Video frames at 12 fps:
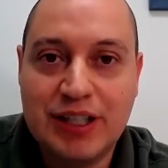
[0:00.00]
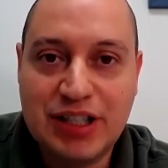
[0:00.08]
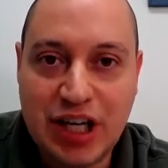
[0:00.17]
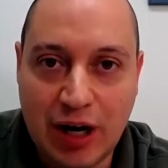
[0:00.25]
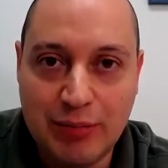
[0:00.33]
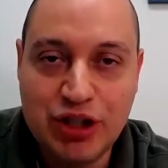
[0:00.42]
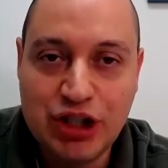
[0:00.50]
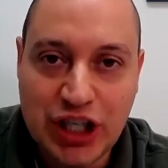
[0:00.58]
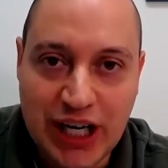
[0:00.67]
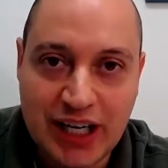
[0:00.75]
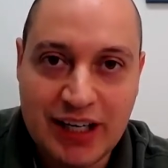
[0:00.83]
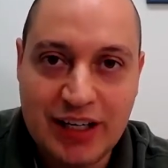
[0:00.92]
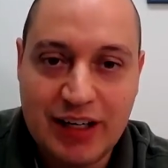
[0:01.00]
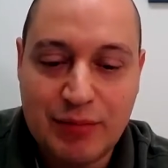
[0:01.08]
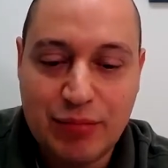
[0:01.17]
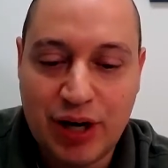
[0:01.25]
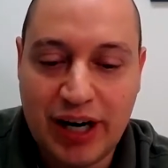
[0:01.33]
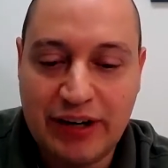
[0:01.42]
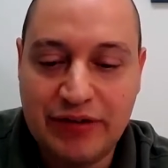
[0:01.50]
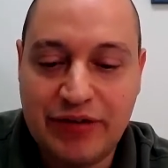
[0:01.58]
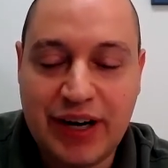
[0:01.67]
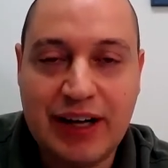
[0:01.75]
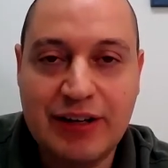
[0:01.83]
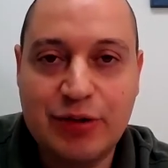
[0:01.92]
Dumb Brian
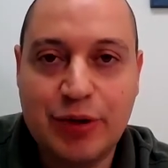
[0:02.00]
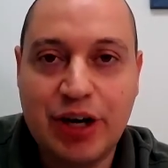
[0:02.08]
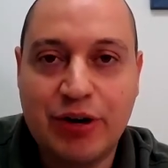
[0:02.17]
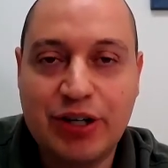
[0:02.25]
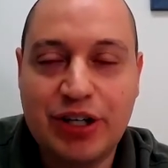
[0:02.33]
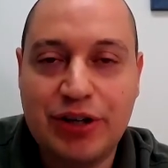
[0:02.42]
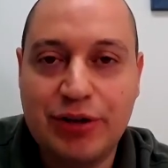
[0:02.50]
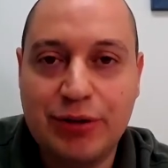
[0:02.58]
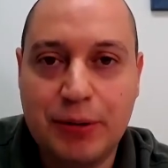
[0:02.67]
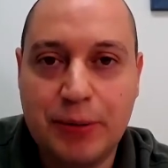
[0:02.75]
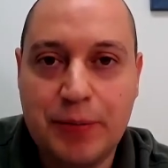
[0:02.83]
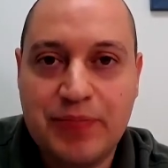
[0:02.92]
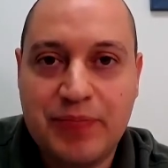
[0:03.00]
Fallon, we already knew.